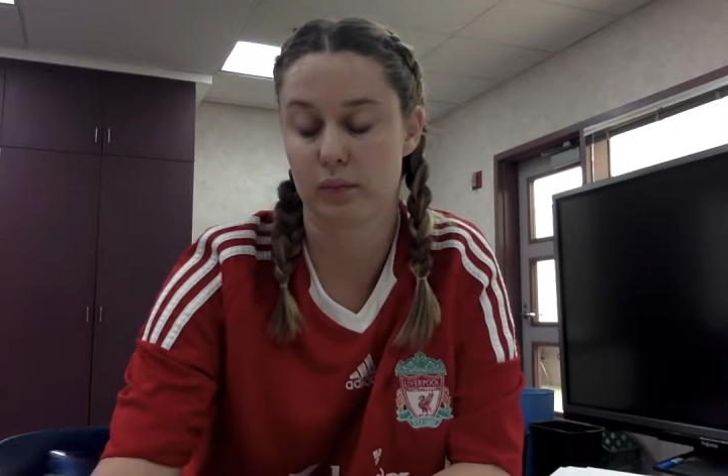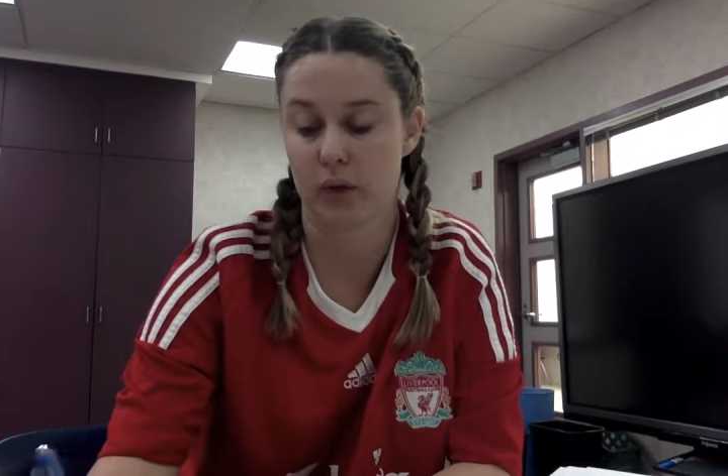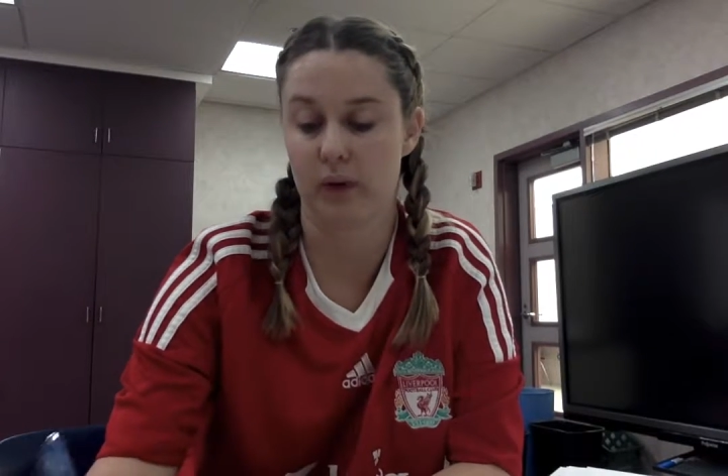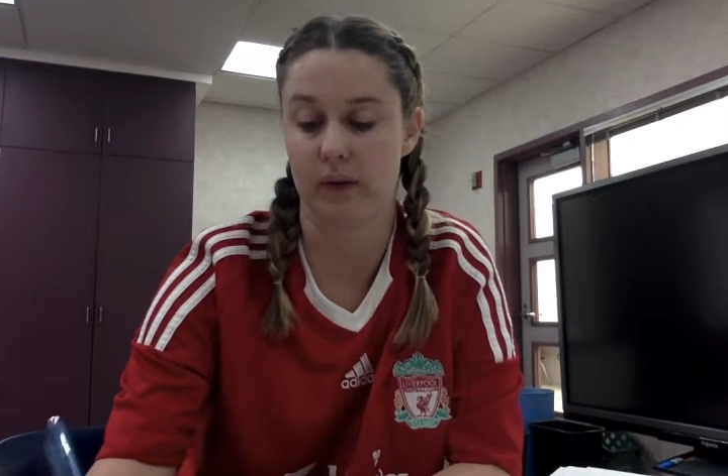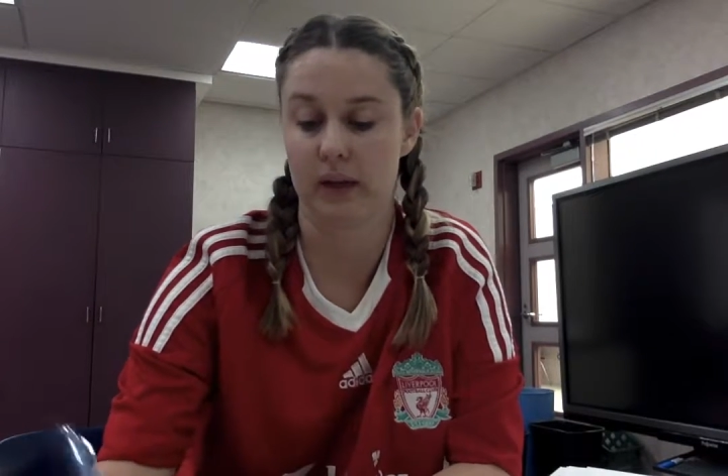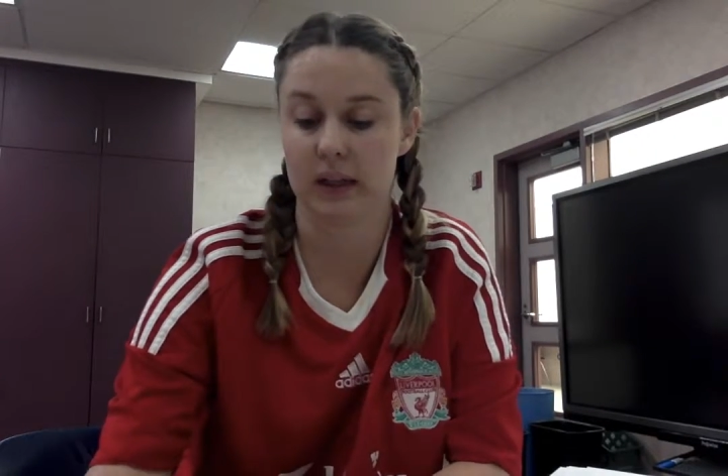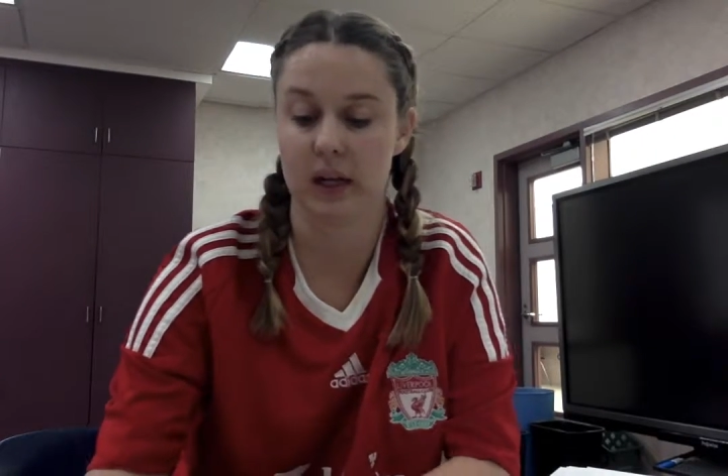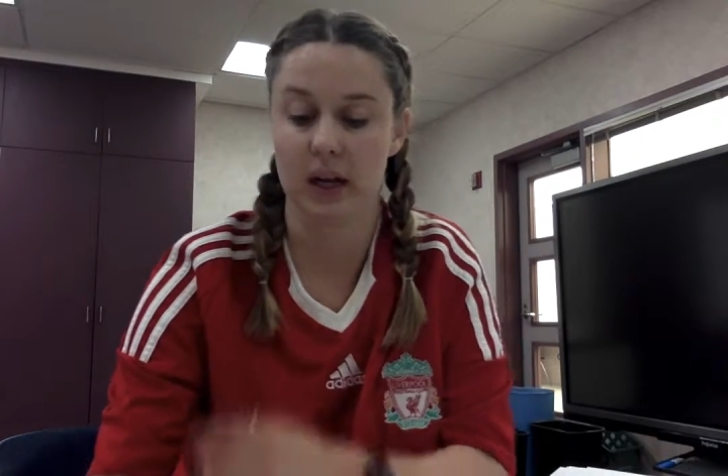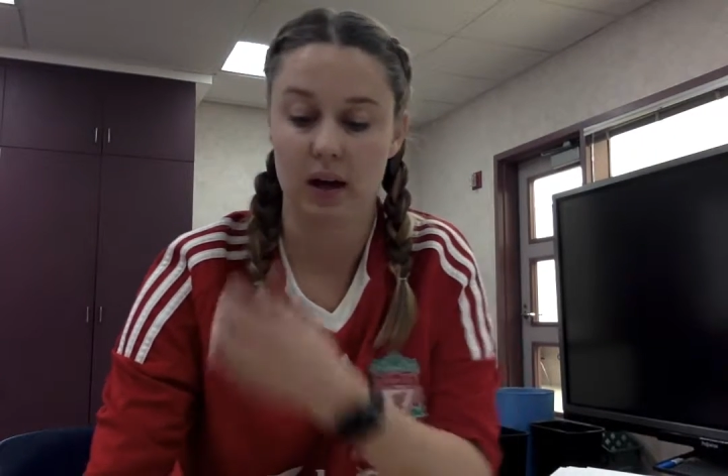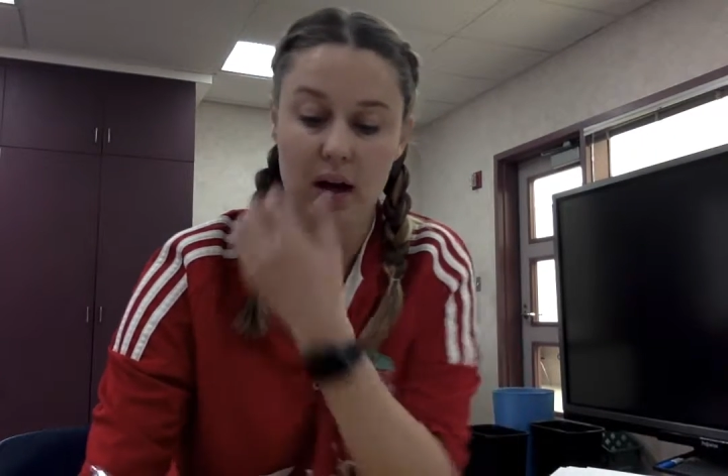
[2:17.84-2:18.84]
Perfect.
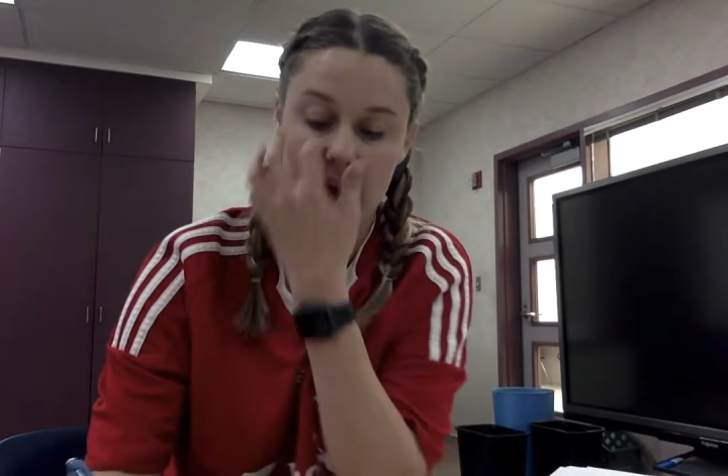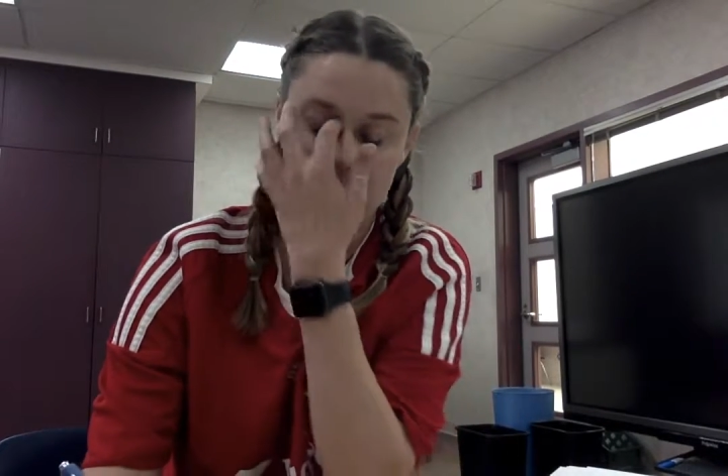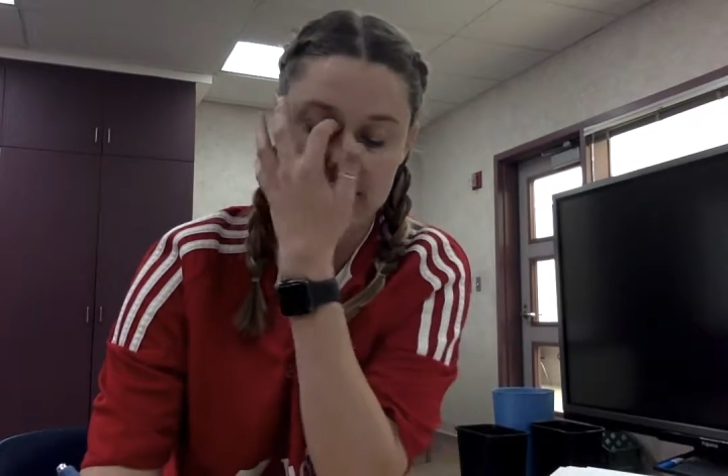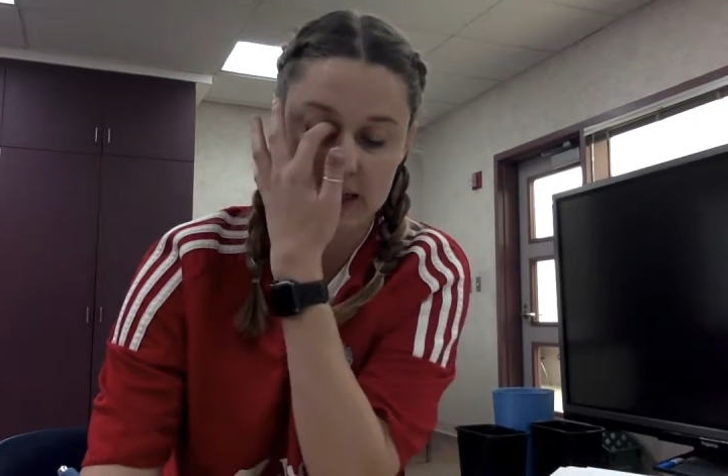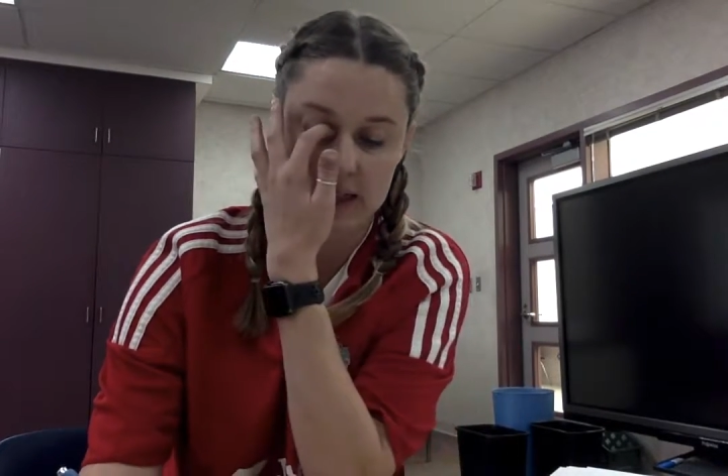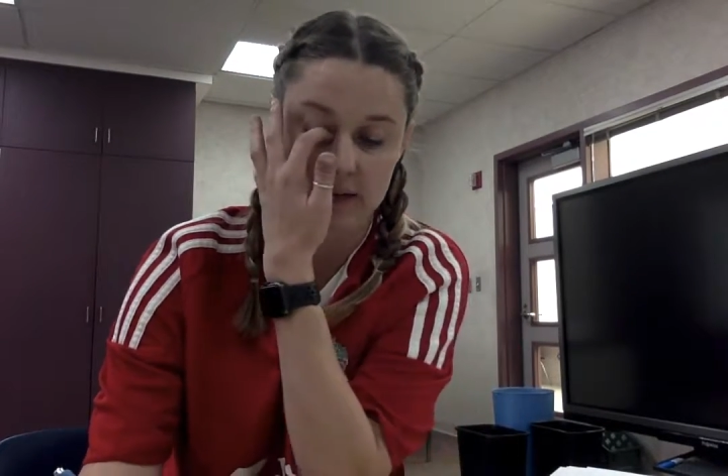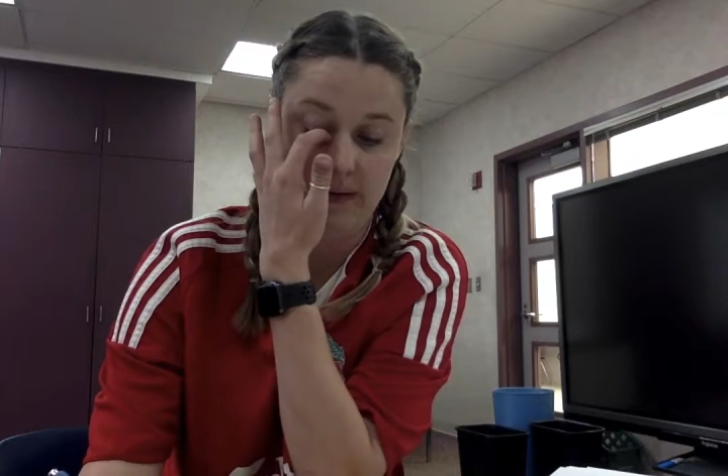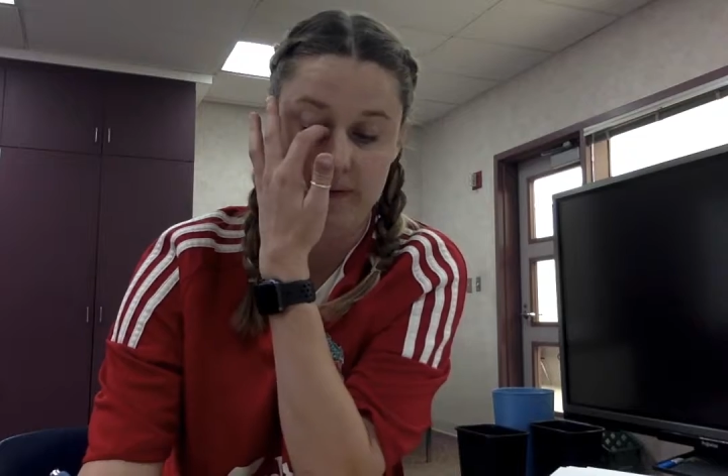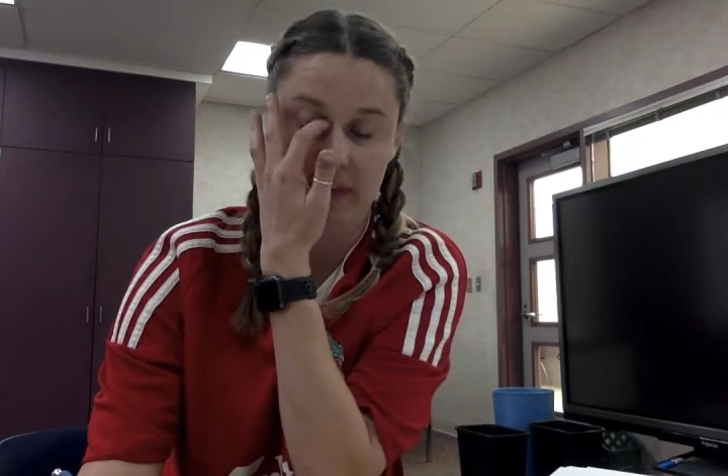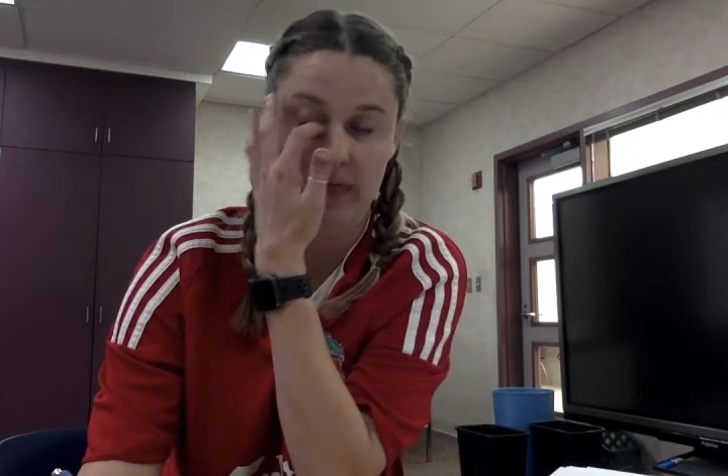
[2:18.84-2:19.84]
I like the idea of
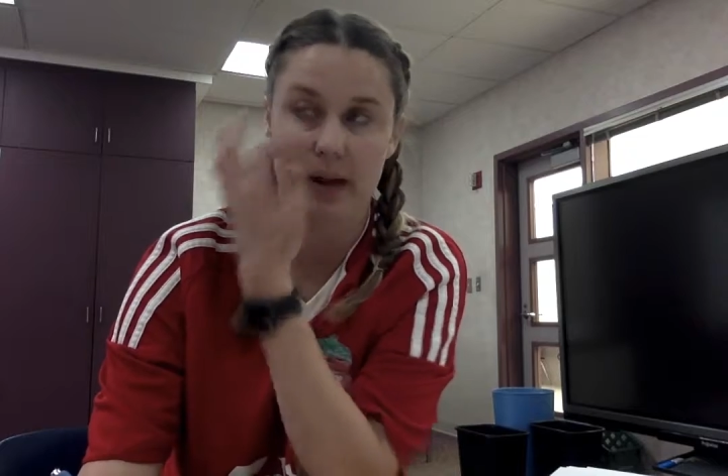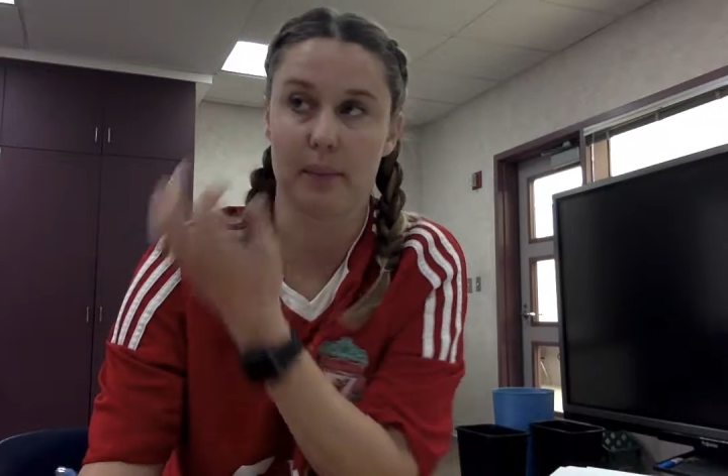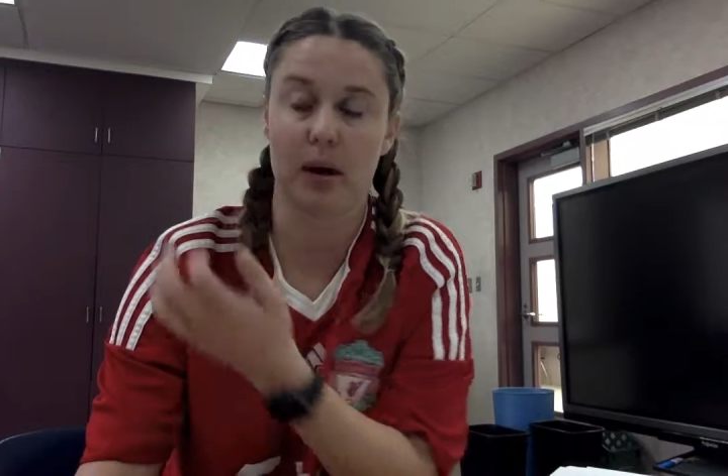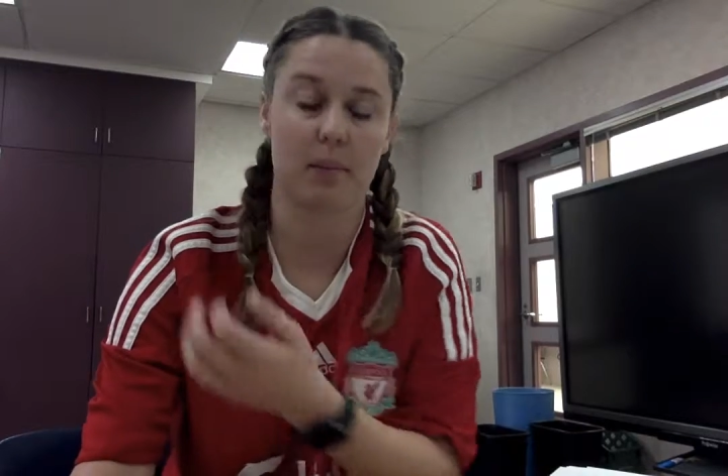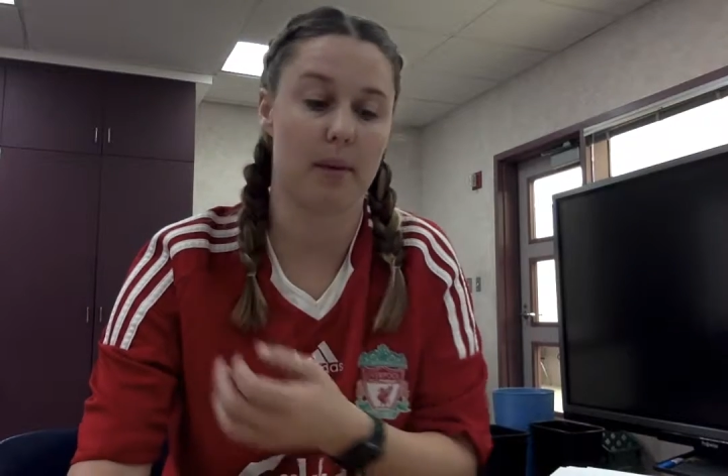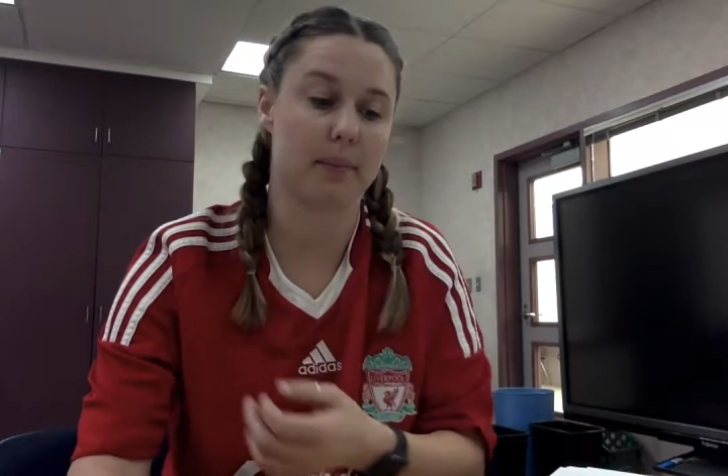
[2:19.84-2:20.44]
having them come up